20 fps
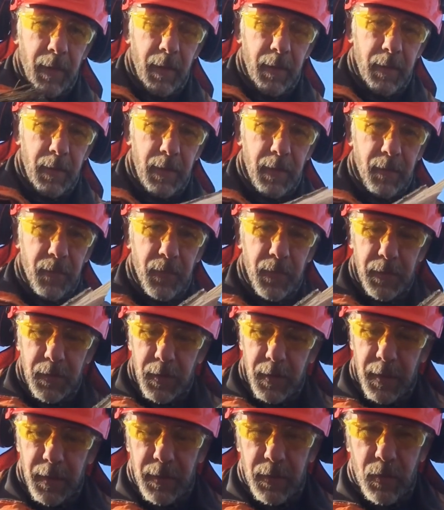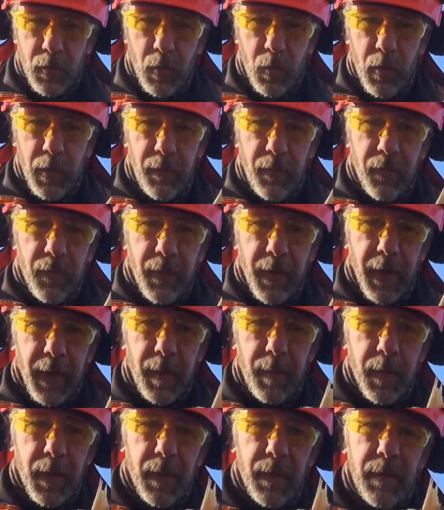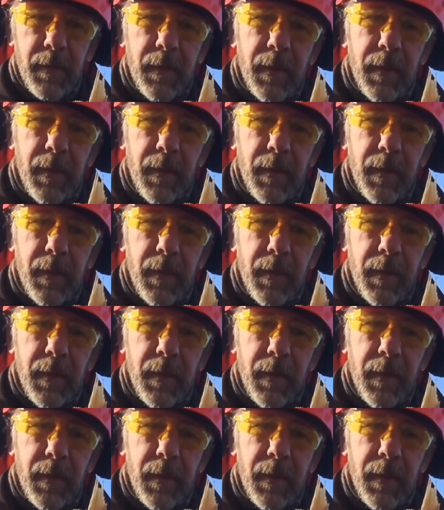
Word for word: The difference is the wood fiber